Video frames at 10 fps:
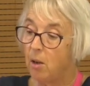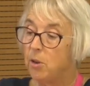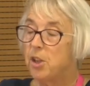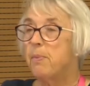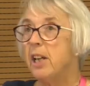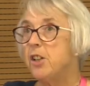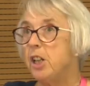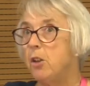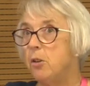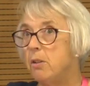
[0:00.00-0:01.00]
which meant
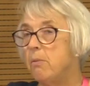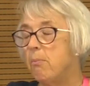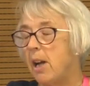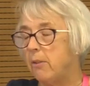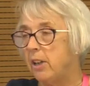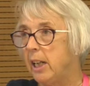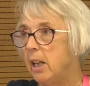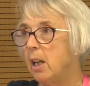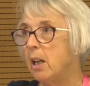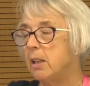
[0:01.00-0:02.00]
she couldn't marry
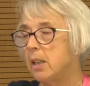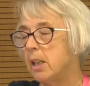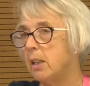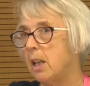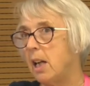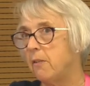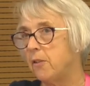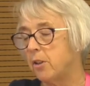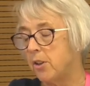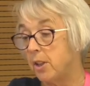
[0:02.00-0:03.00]
until
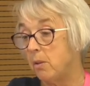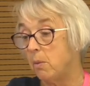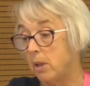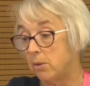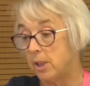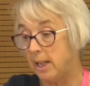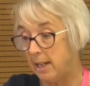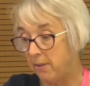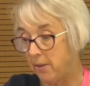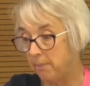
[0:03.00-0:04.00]
after Sitwell's death.